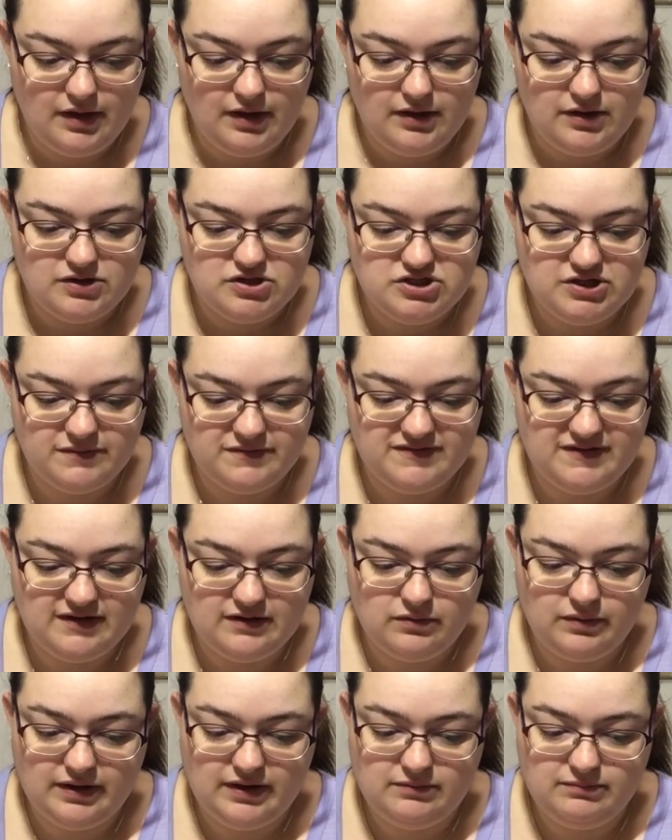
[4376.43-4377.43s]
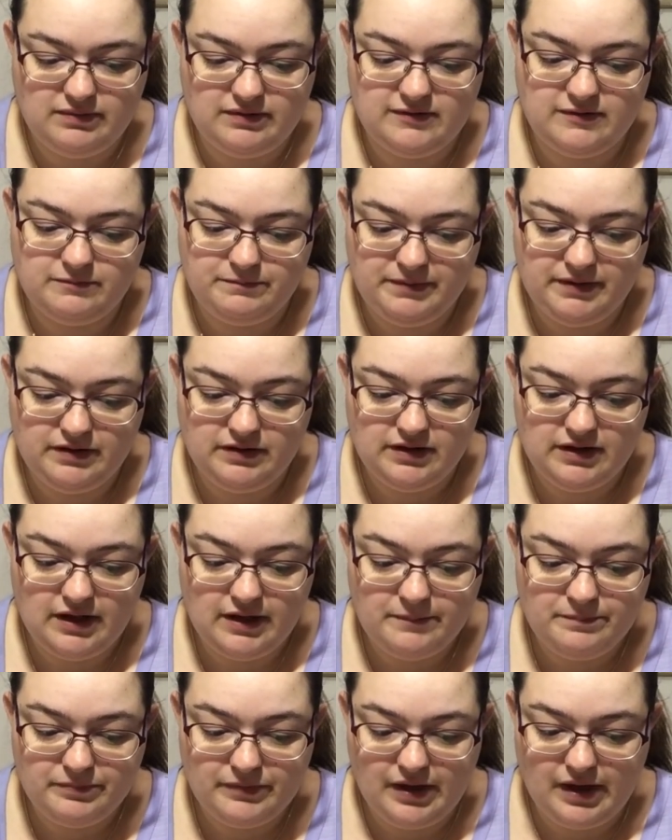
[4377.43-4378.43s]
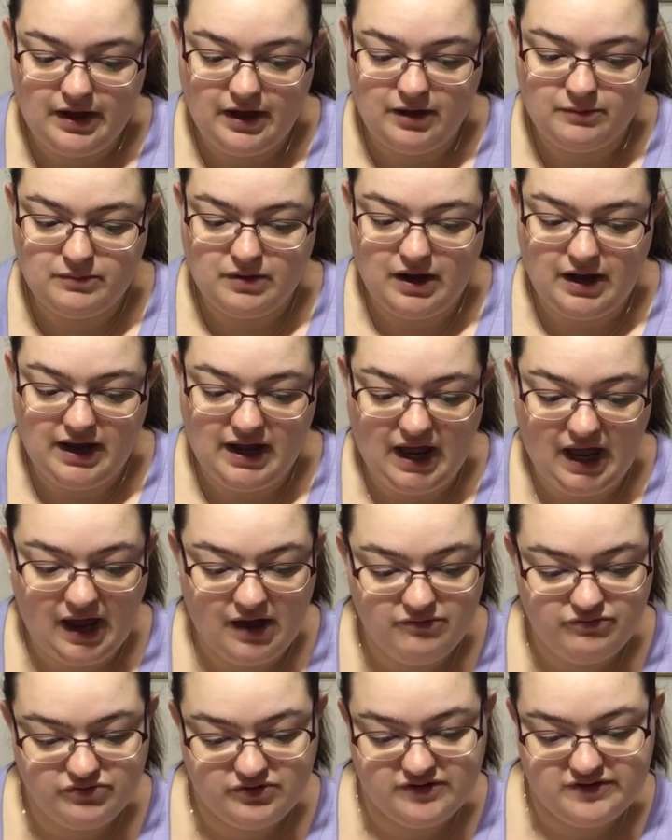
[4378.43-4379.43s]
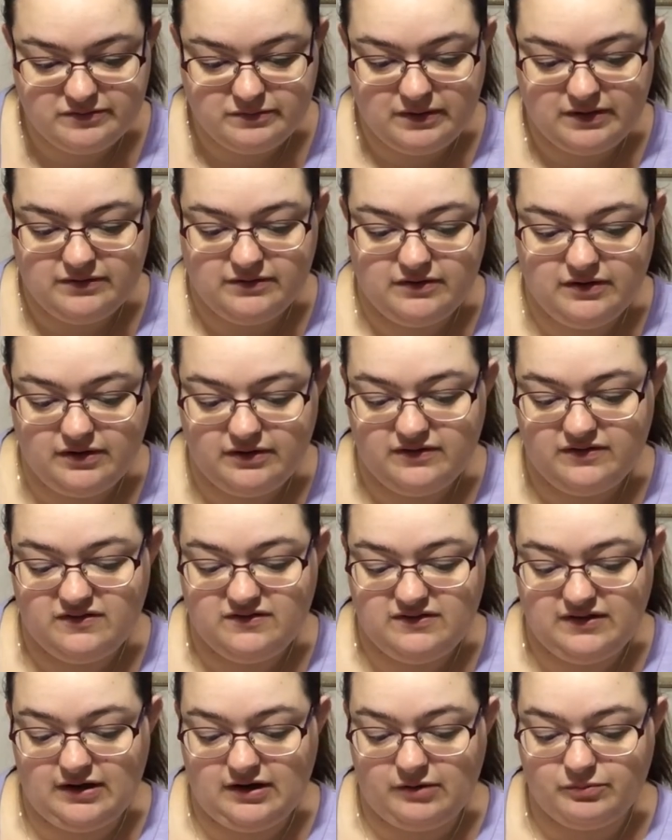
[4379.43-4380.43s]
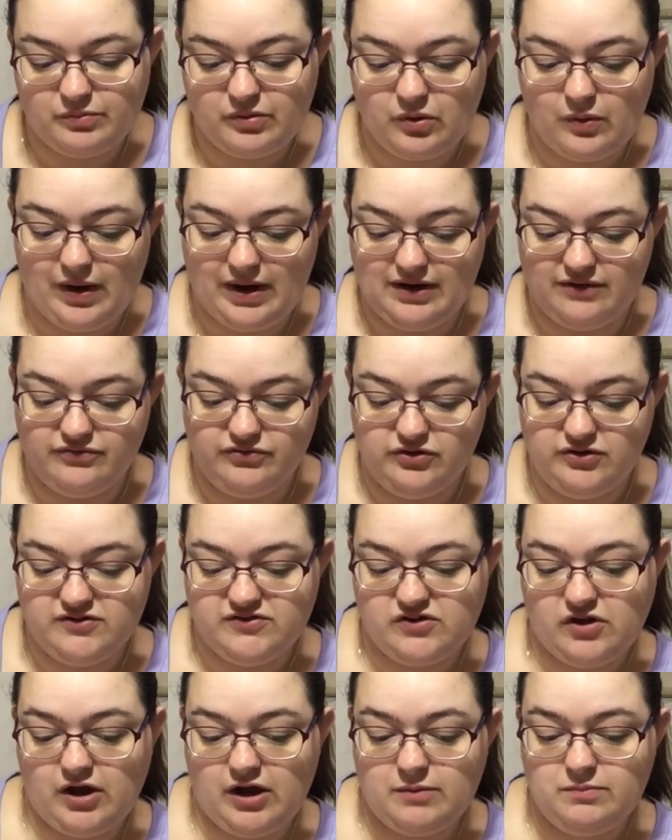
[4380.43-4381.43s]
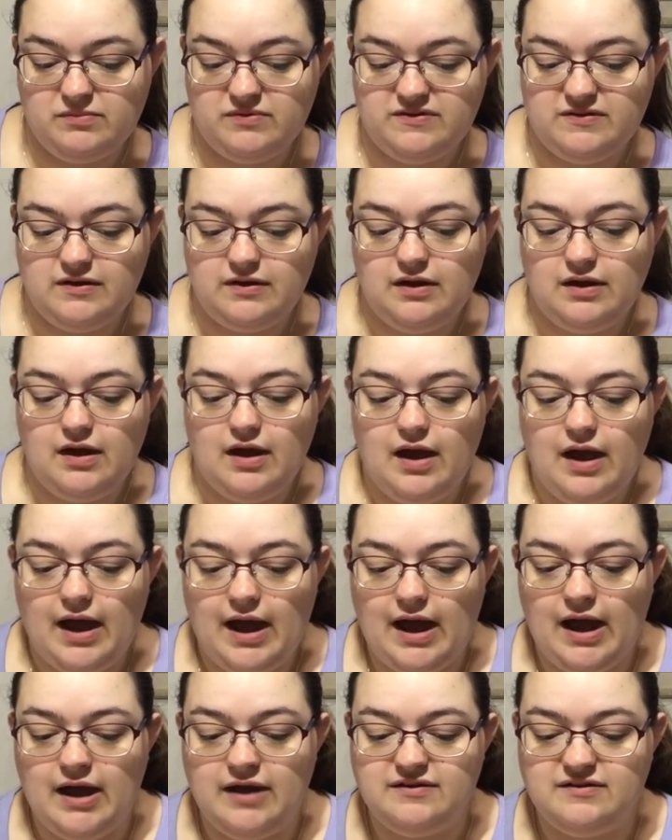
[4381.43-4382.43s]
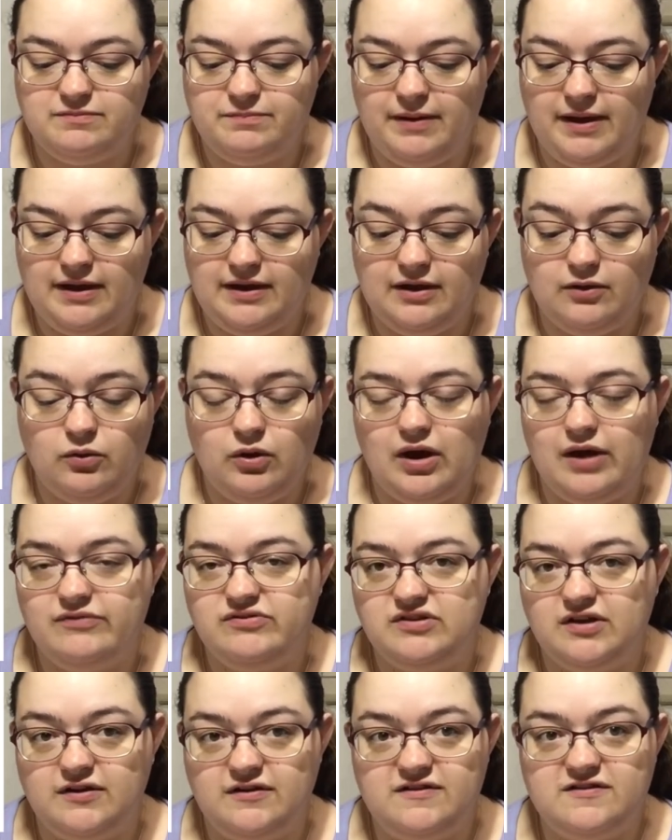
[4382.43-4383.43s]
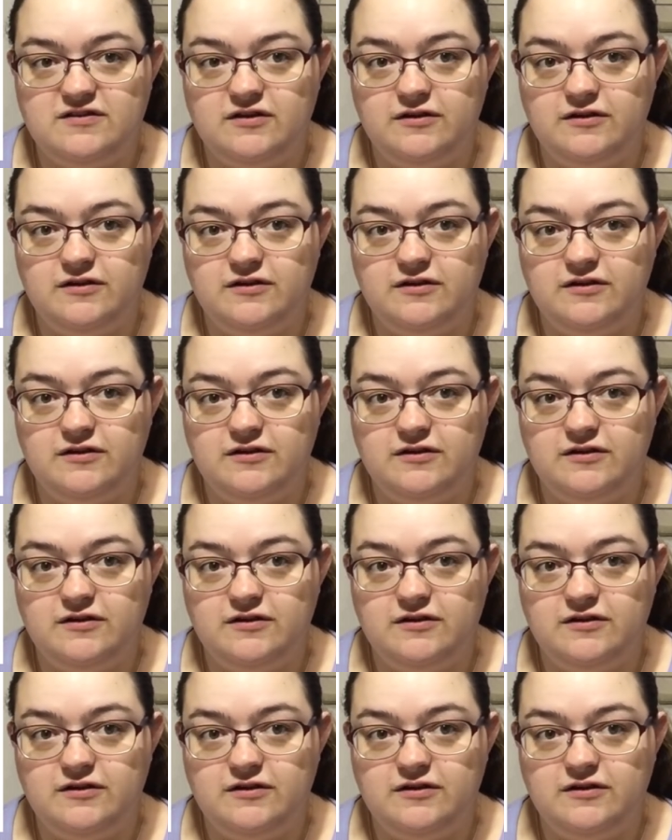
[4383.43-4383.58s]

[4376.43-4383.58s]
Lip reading: Gypsy Queen Mirabilia. I have this one set up quite a few times. And depending what I've done so